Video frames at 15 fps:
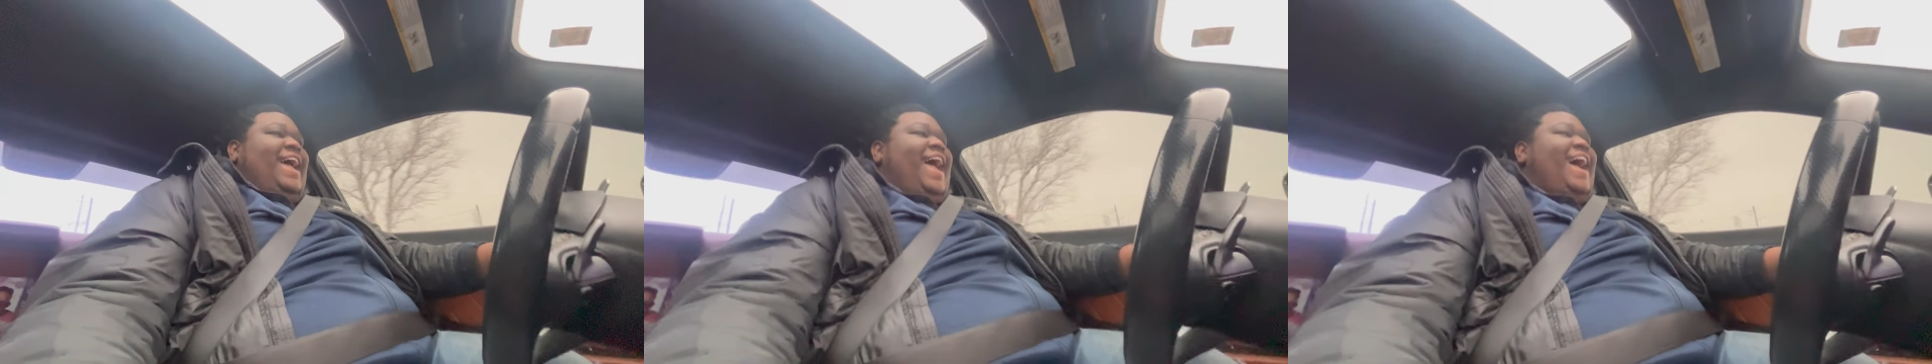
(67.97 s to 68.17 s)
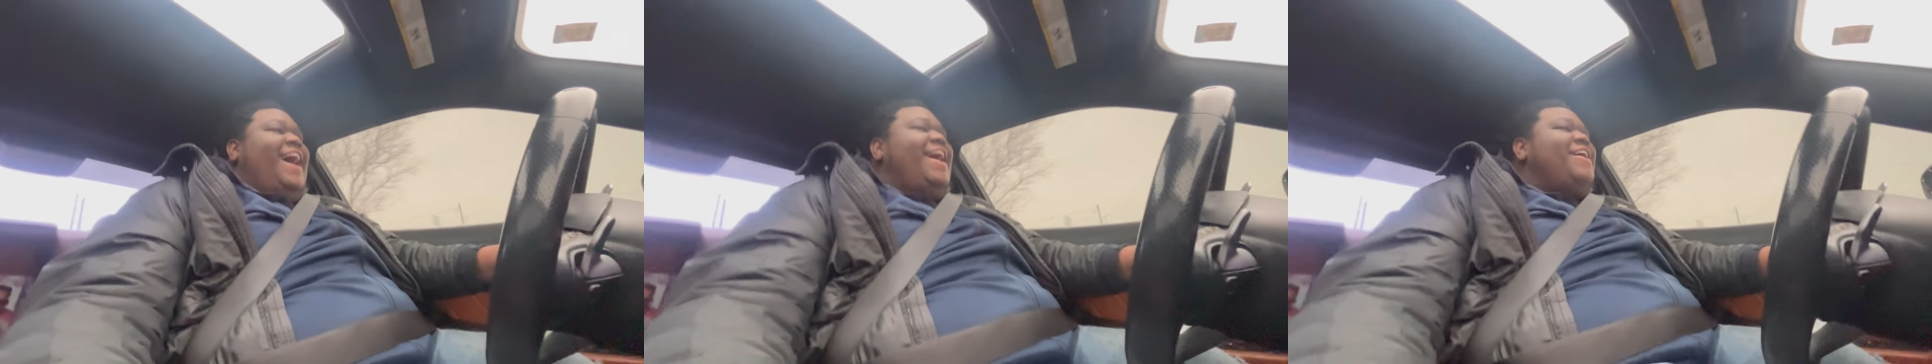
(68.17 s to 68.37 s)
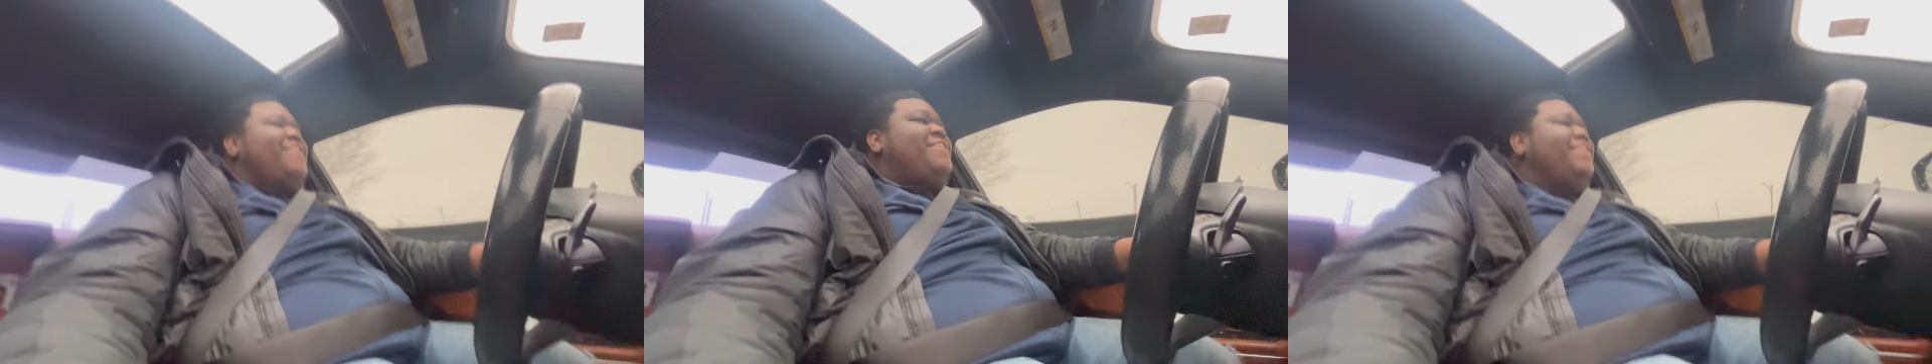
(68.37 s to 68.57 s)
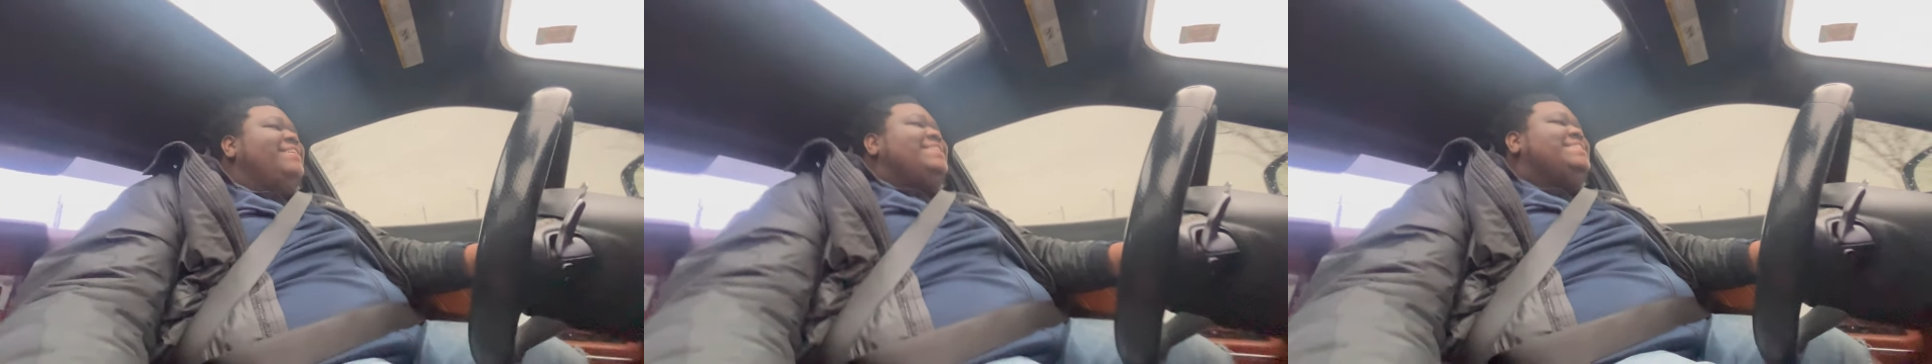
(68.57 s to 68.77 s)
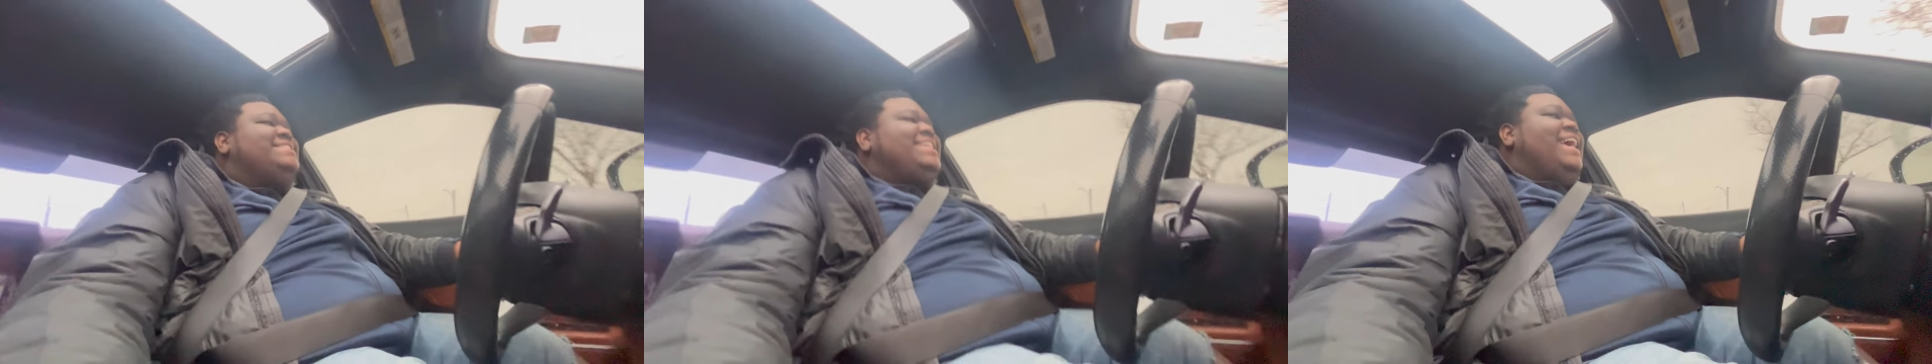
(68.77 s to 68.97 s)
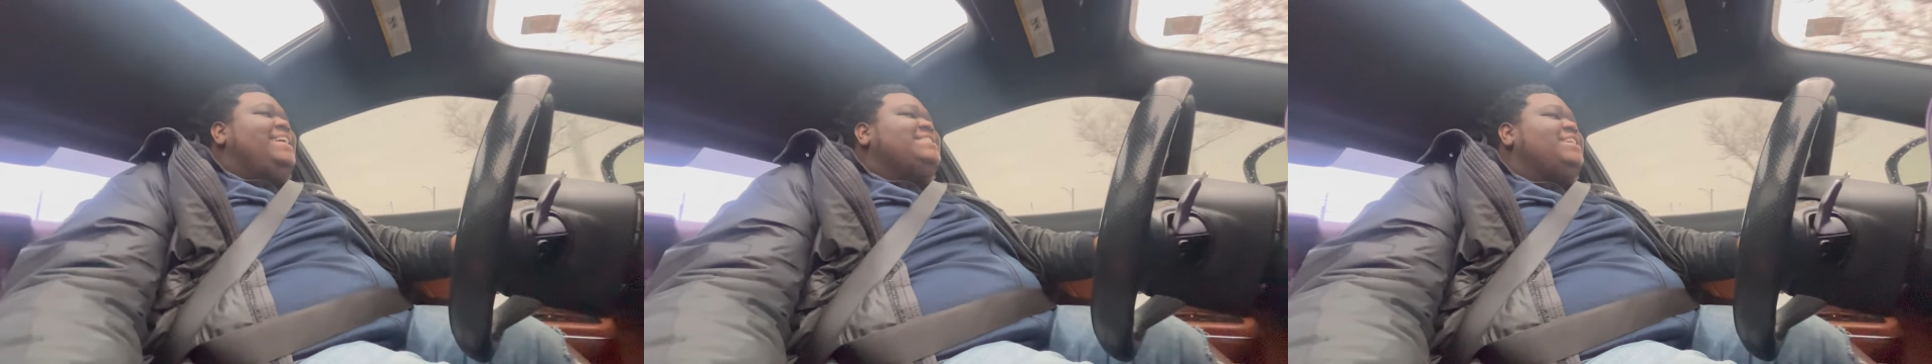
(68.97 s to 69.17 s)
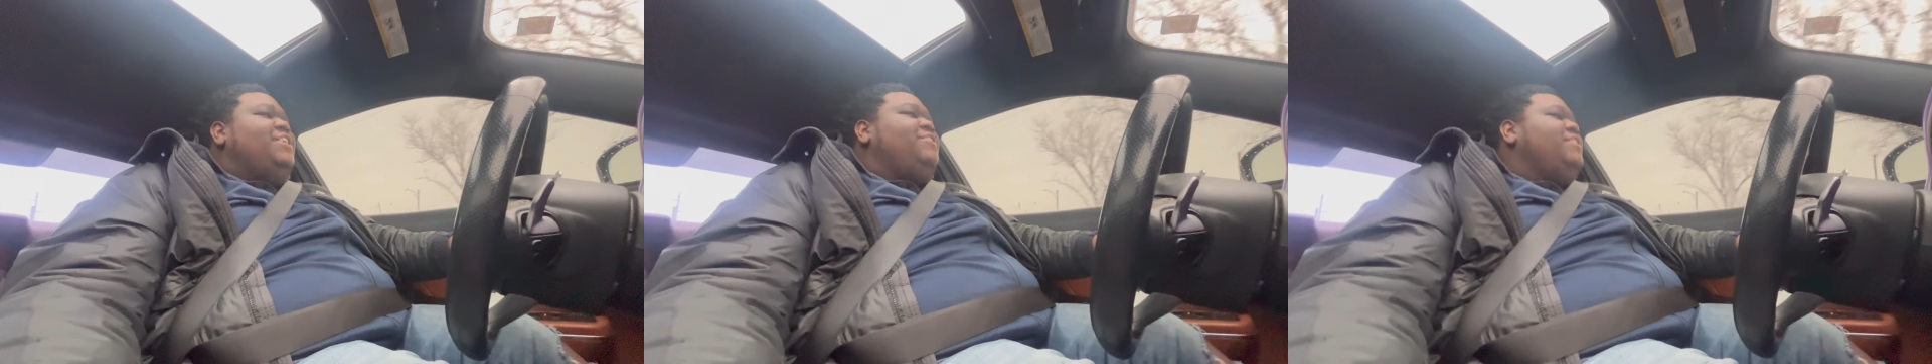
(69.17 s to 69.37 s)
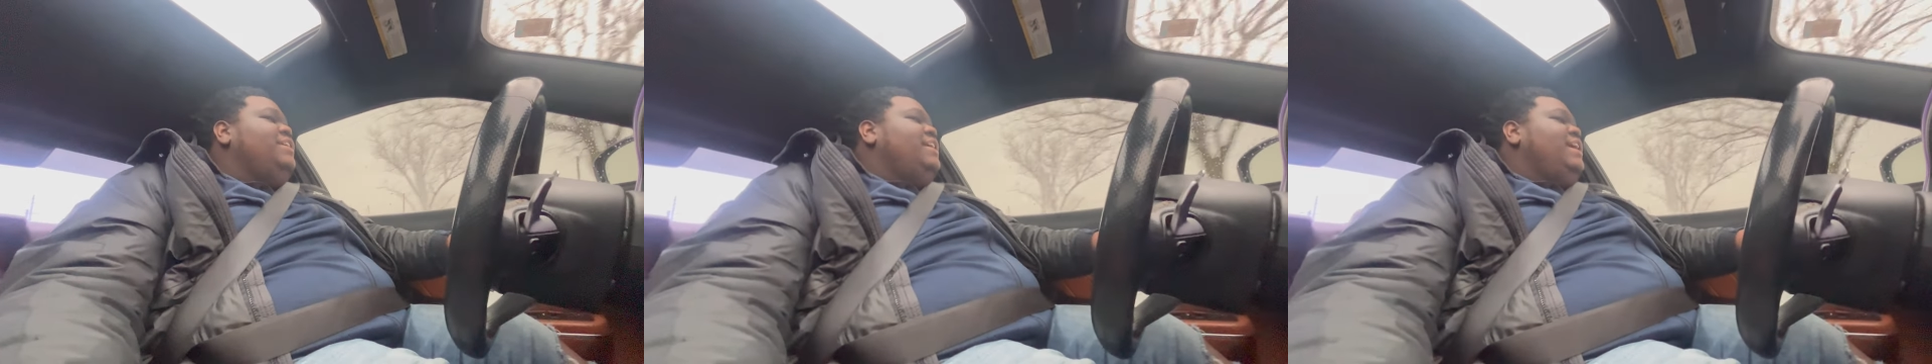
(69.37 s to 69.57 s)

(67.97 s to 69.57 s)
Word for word: I don't know what to say. So,